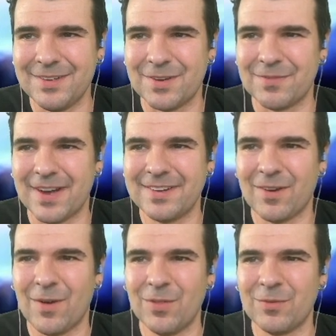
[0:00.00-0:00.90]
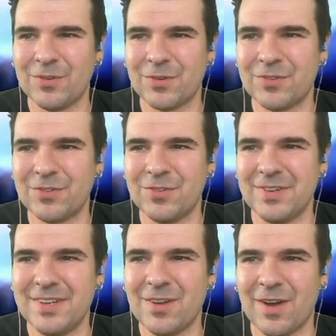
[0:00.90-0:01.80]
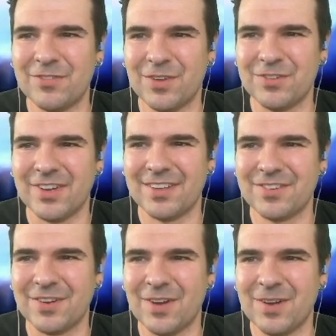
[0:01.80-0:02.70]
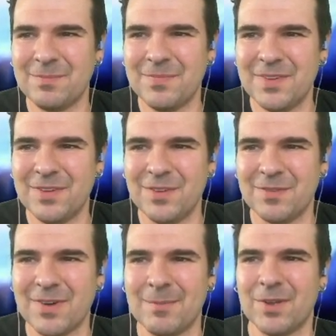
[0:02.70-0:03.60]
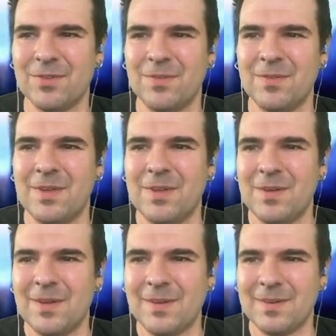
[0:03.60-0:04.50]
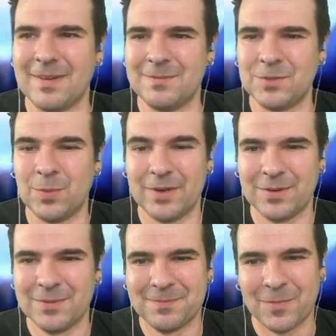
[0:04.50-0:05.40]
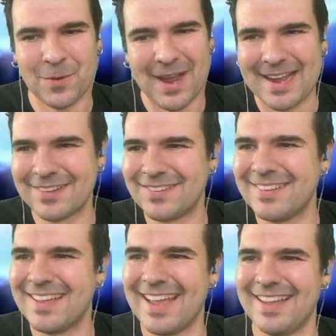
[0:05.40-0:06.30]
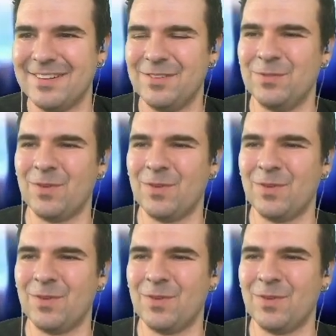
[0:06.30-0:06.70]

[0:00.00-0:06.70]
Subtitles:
you can find all the resources you need off solidjs.com. You can find me on Twitter or X at